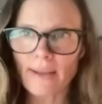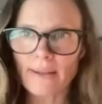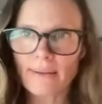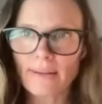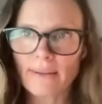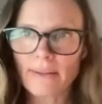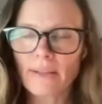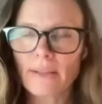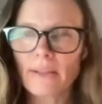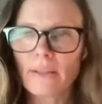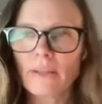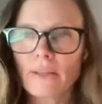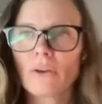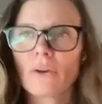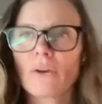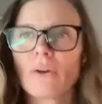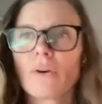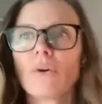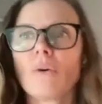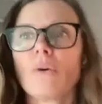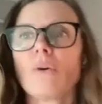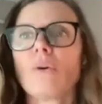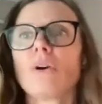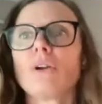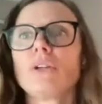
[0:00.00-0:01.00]
by that,
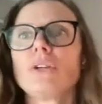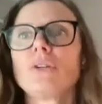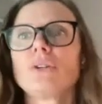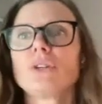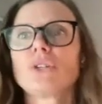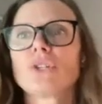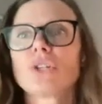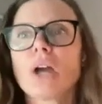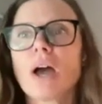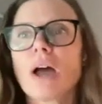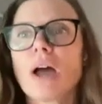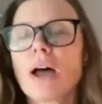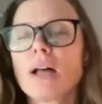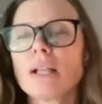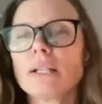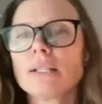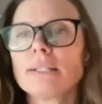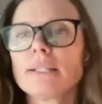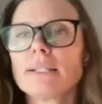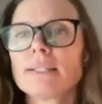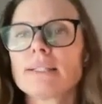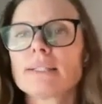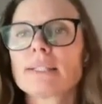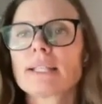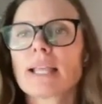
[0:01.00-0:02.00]
or your
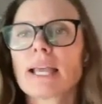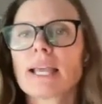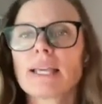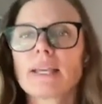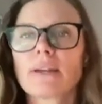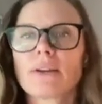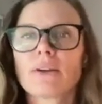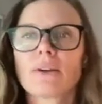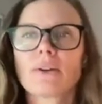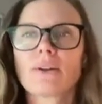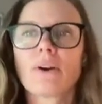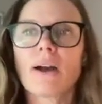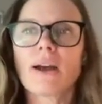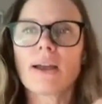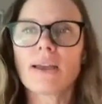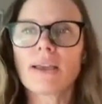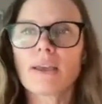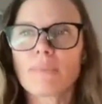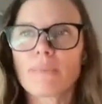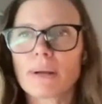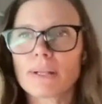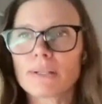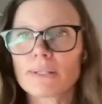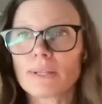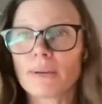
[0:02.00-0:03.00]
child is like
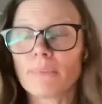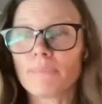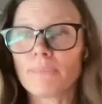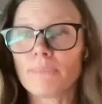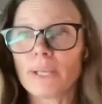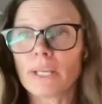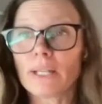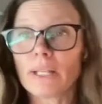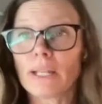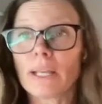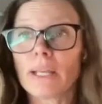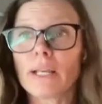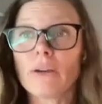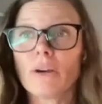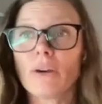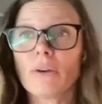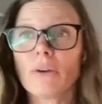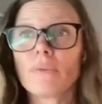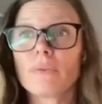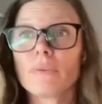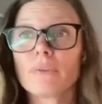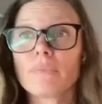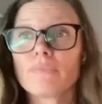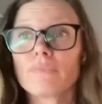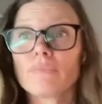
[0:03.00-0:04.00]
crying about something
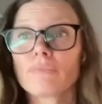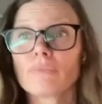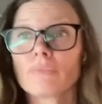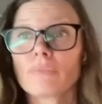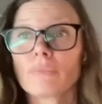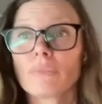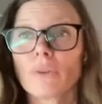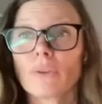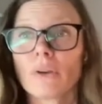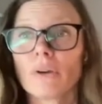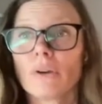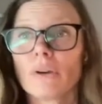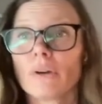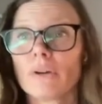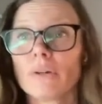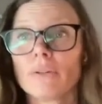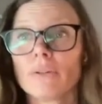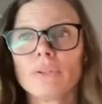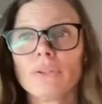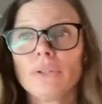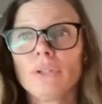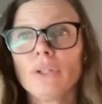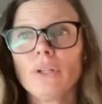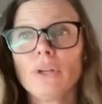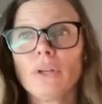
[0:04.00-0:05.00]
like,
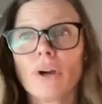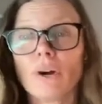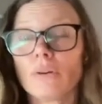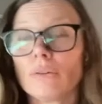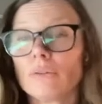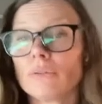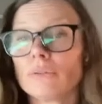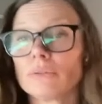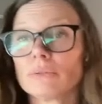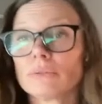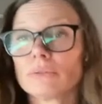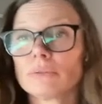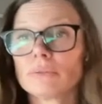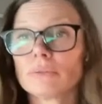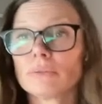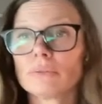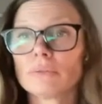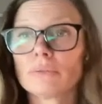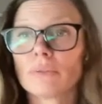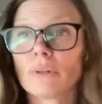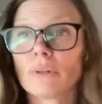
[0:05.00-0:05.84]
you know,